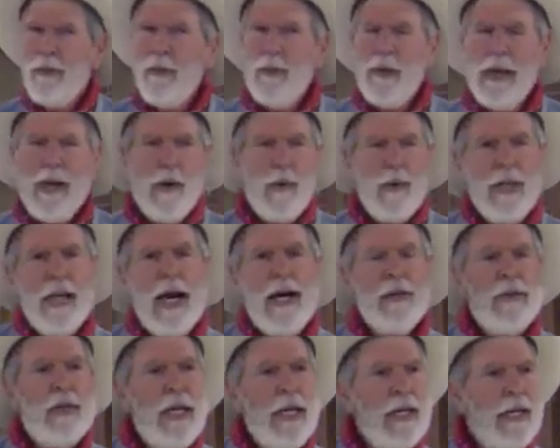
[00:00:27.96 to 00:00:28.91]
Well,
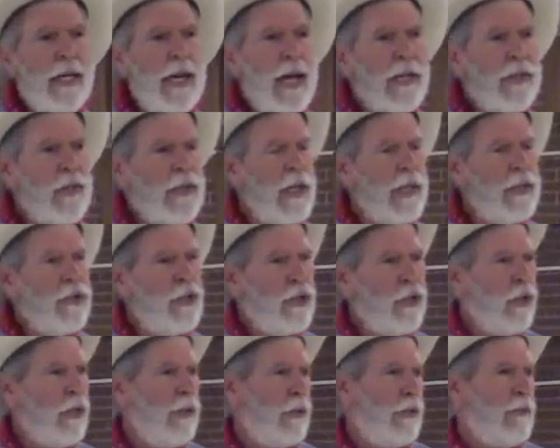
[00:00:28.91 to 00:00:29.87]
without thinking, I said,
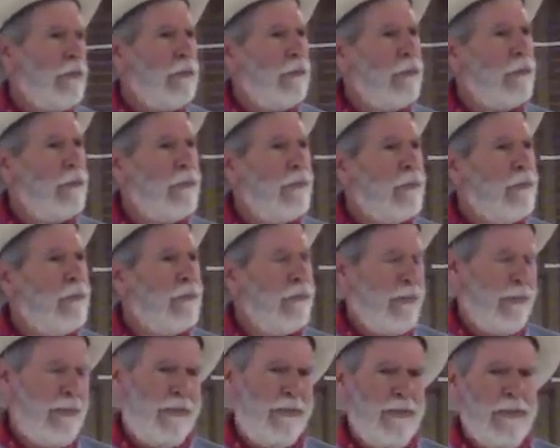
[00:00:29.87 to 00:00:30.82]
sure.
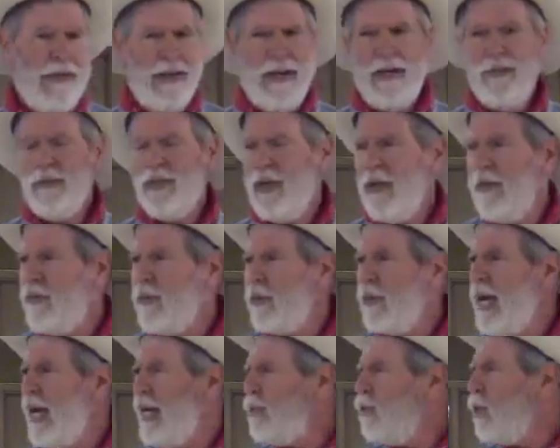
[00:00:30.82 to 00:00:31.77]
How tough
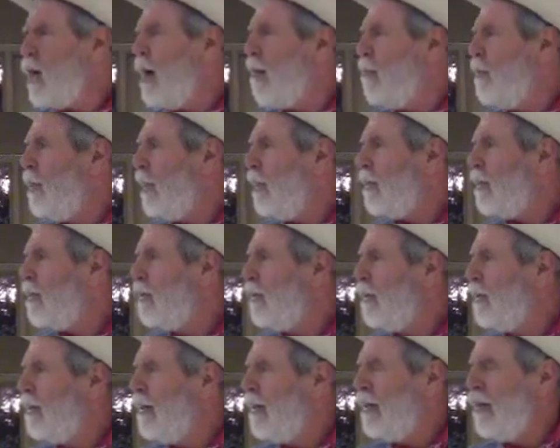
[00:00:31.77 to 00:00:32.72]
could that job be?
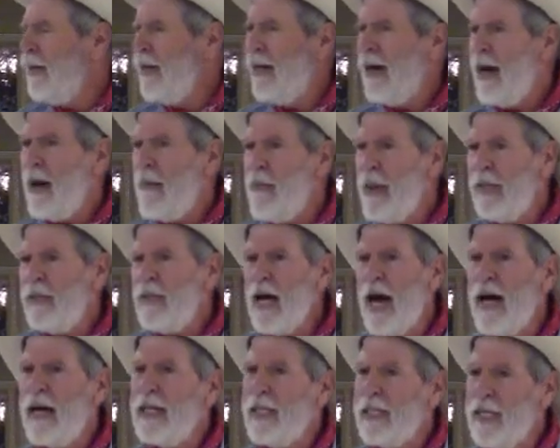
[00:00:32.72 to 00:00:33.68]
I bent
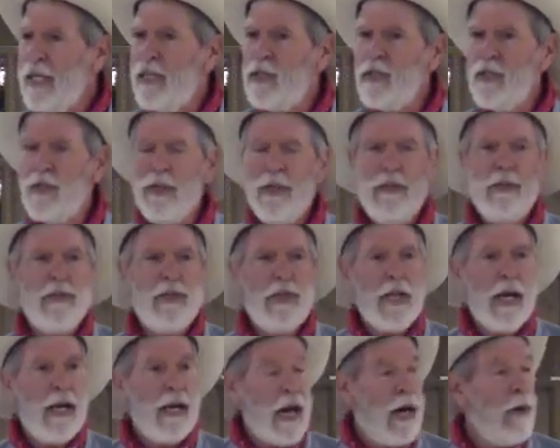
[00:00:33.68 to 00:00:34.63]
down and kissed her and
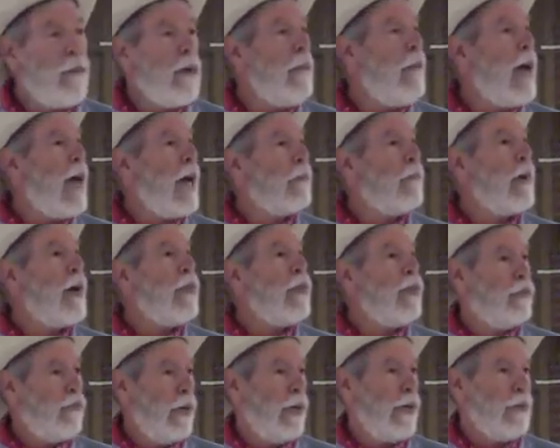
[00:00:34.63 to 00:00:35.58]
said, I'll be back by
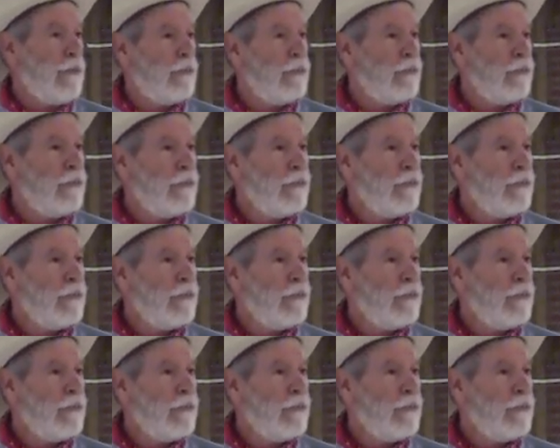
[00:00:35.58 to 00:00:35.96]
3.